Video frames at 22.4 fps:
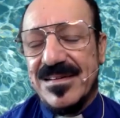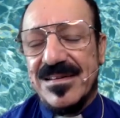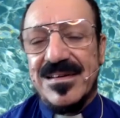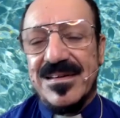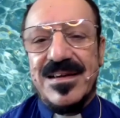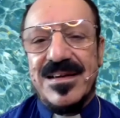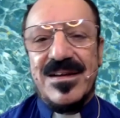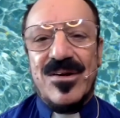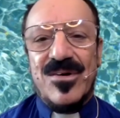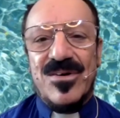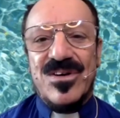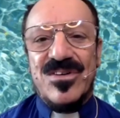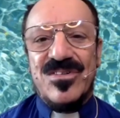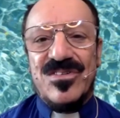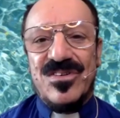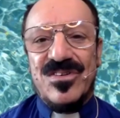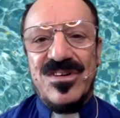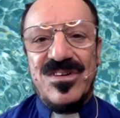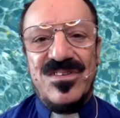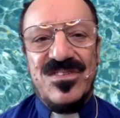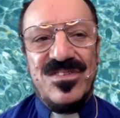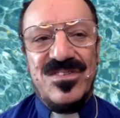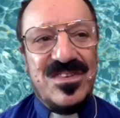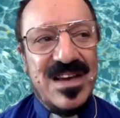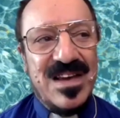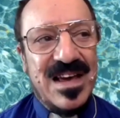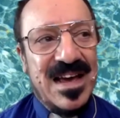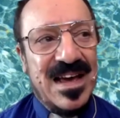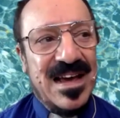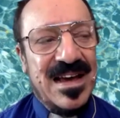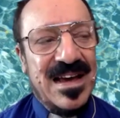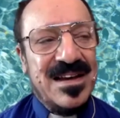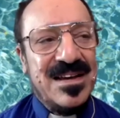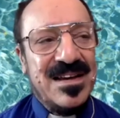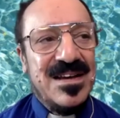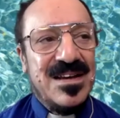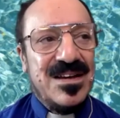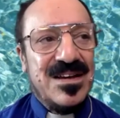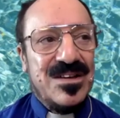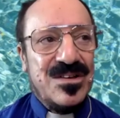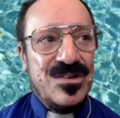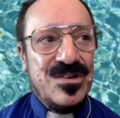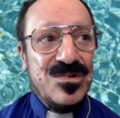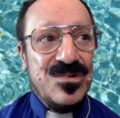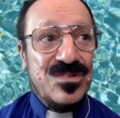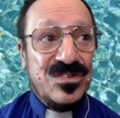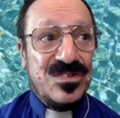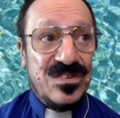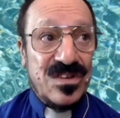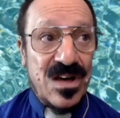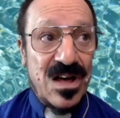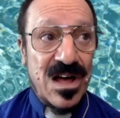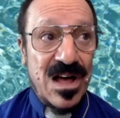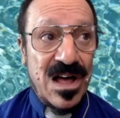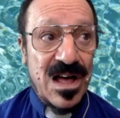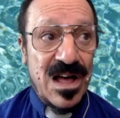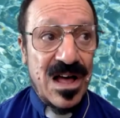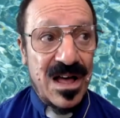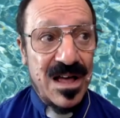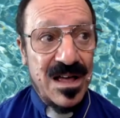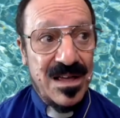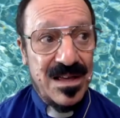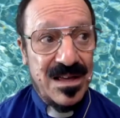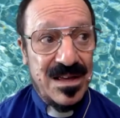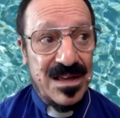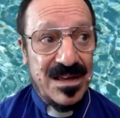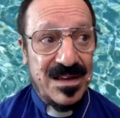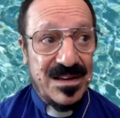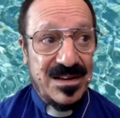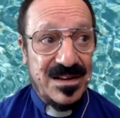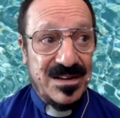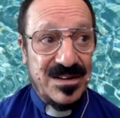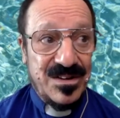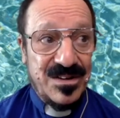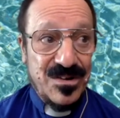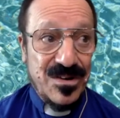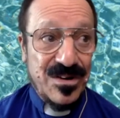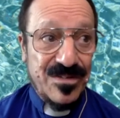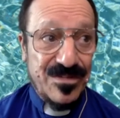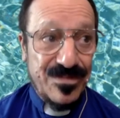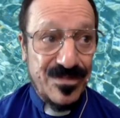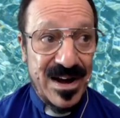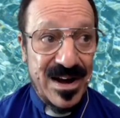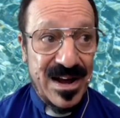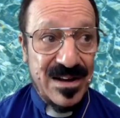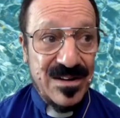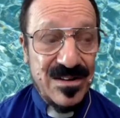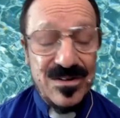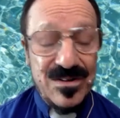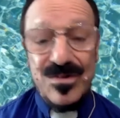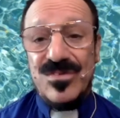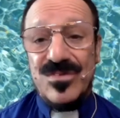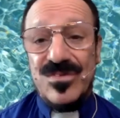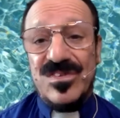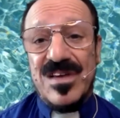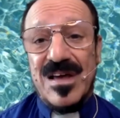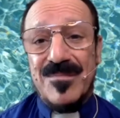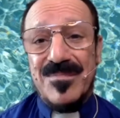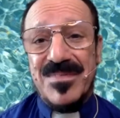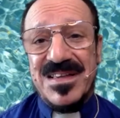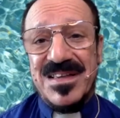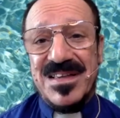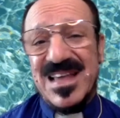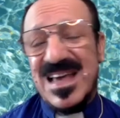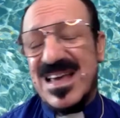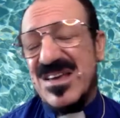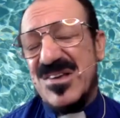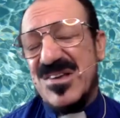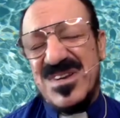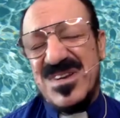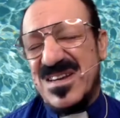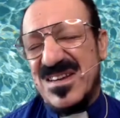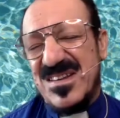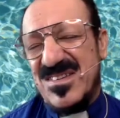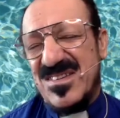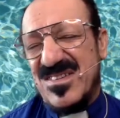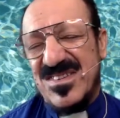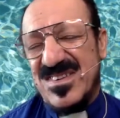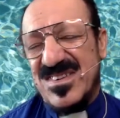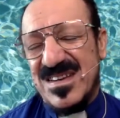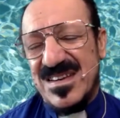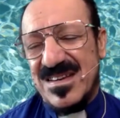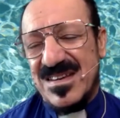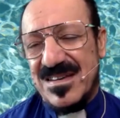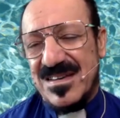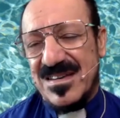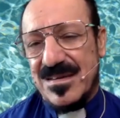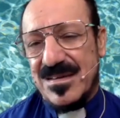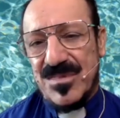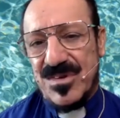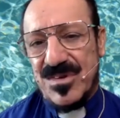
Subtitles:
You know, you shouldn't say you saw your friend do something that you didn't see him